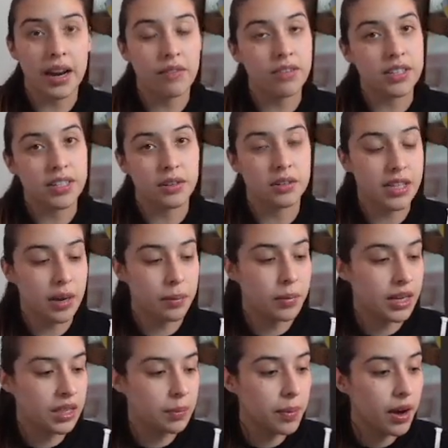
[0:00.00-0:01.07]
every single time we
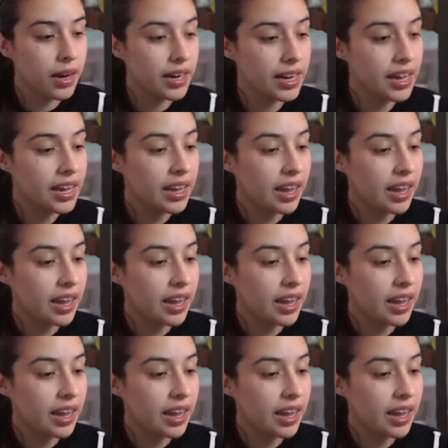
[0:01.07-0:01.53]
need the body.